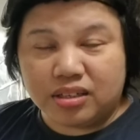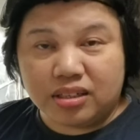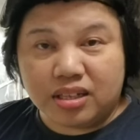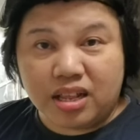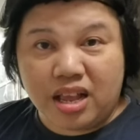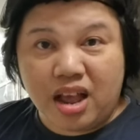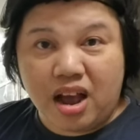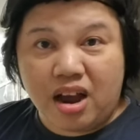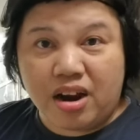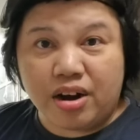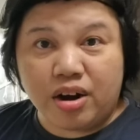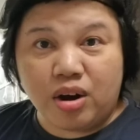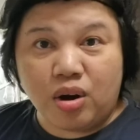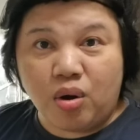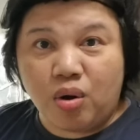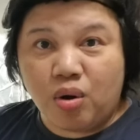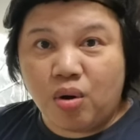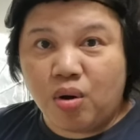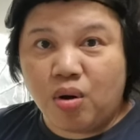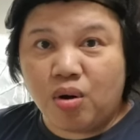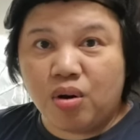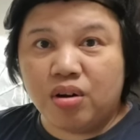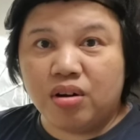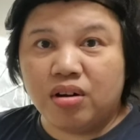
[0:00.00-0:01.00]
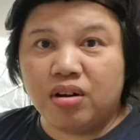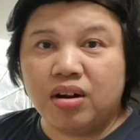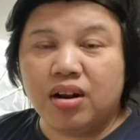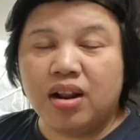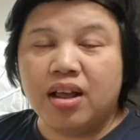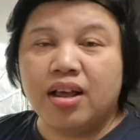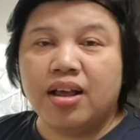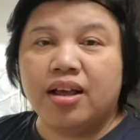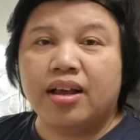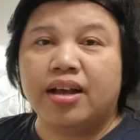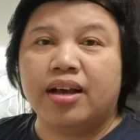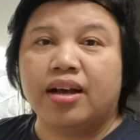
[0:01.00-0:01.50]
they are all
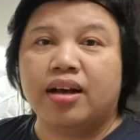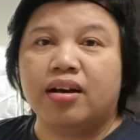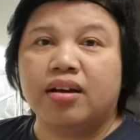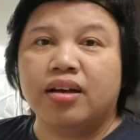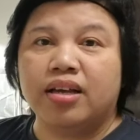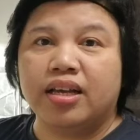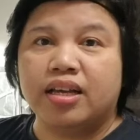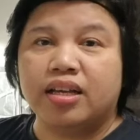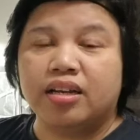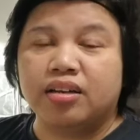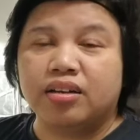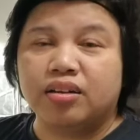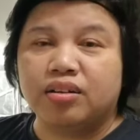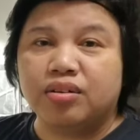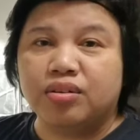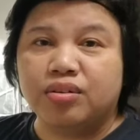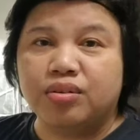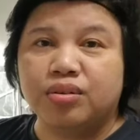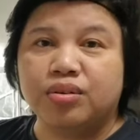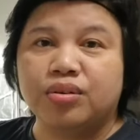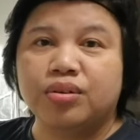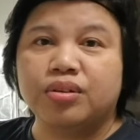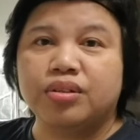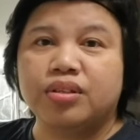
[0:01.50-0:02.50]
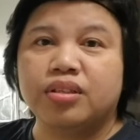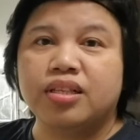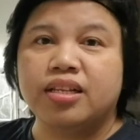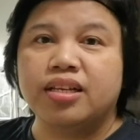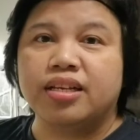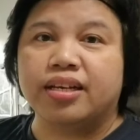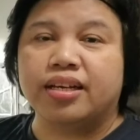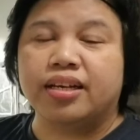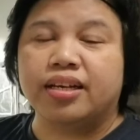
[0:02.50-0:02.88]
in good